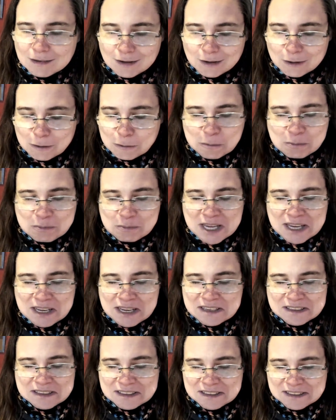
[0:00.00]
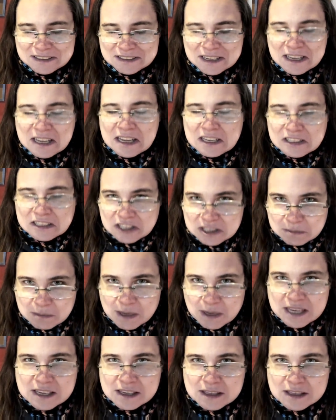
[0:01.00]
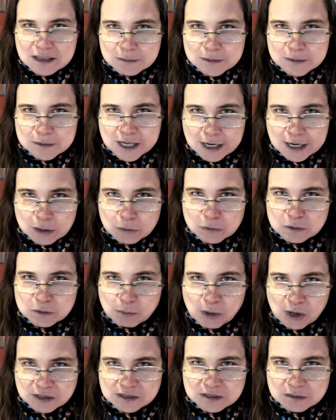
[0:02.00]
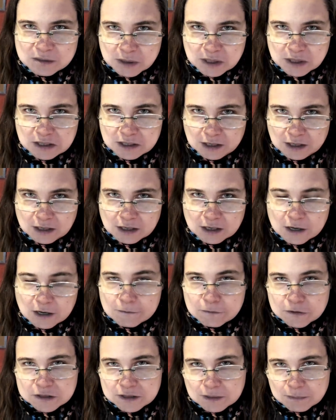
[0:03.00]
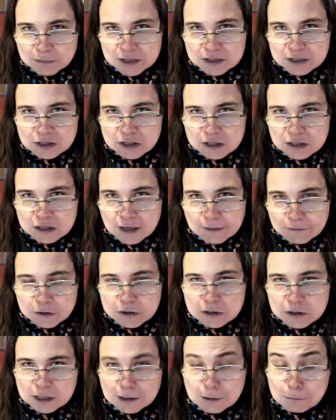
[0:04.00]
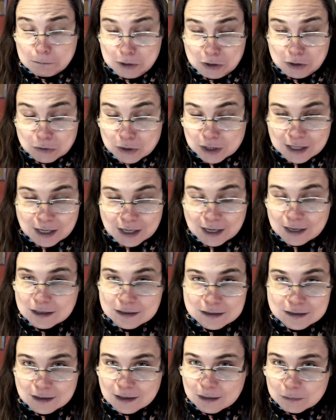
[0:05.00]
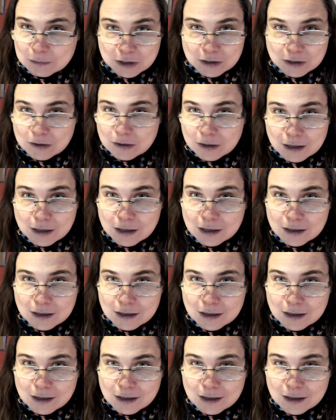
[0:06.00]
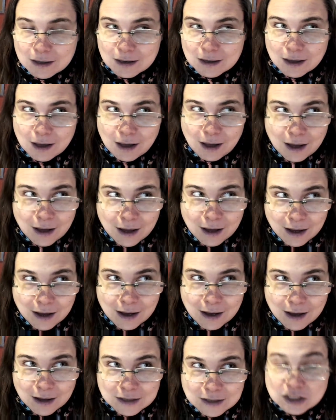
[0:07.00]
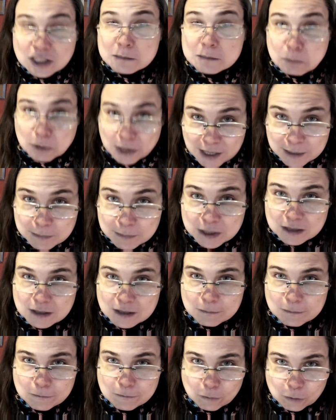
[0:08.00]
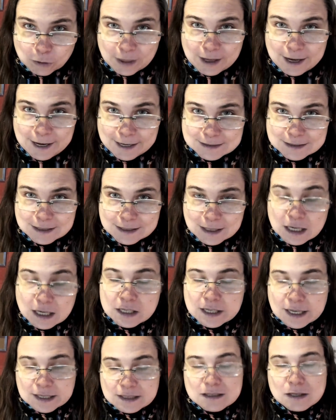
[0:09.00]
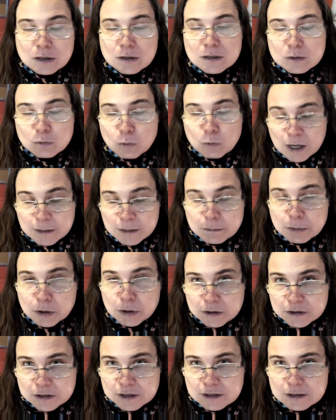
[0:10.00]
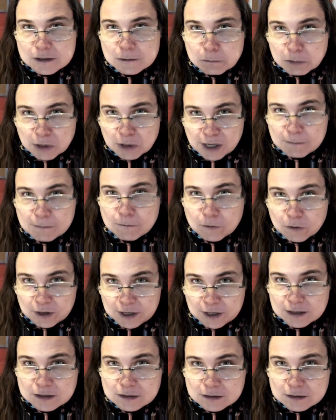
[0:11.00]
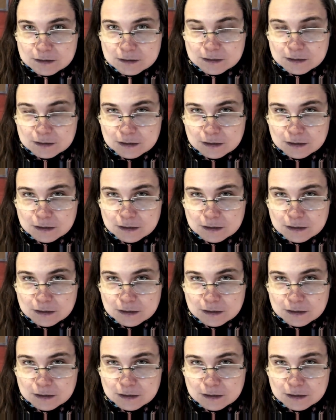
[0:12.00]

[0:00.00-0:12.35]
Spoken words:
Oh, man. She's making them take responsibility for something she never communicated to them clearly. She's blaming them for that. Yes, there is one person to blame for this.